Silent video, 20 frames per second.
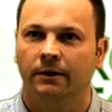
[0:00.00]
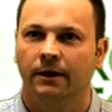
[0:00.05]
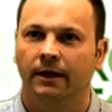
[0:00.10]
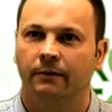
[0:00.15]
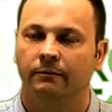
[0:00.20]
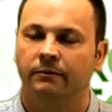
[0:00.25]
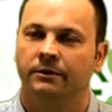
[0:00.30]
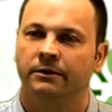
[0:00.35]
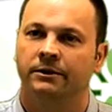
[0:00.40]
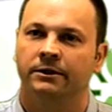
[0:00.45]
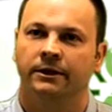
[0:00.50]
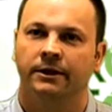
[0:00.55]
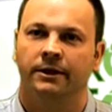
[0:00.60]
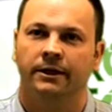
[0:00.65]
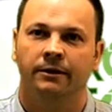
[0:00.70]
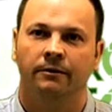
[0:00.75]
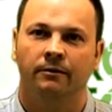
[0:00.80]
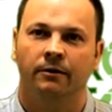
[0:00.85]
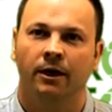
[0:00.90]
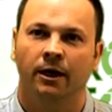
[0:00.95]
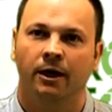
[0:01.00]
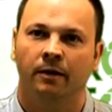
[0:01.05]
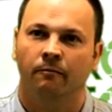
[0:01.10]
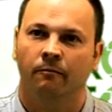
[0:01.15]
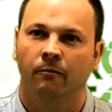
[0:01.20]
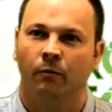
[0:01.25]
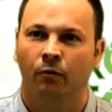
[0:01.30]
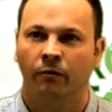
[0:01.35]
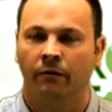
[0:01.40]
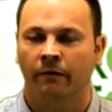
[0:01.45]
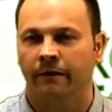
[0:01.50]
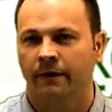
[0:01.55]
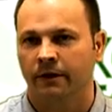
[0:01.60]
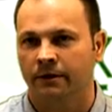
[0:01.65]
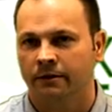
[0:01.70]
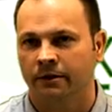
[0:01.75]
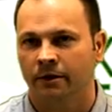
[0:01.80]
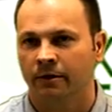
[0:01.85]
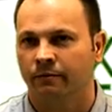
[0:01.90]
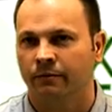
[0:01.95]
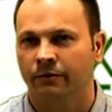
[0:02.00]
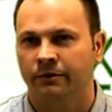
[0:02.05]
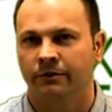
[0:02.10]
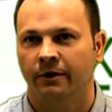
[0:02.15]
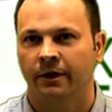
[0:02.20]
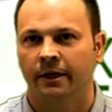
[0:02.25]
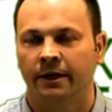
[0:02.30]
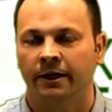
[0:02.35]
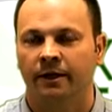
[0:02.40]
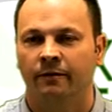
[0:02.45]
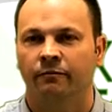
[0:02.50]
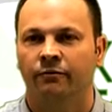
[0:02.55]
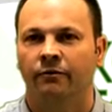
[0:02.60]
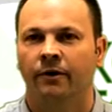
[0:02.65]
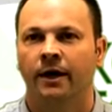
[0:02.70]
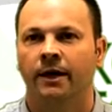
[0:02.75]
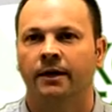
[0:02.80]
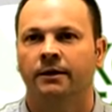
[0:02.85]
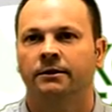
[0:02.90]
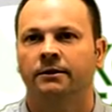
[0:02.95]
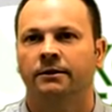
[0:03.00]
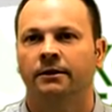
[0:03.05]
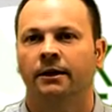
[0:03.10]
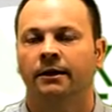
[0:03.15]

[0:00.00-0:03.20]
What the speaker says: they would see all the things that are portrayed in the press,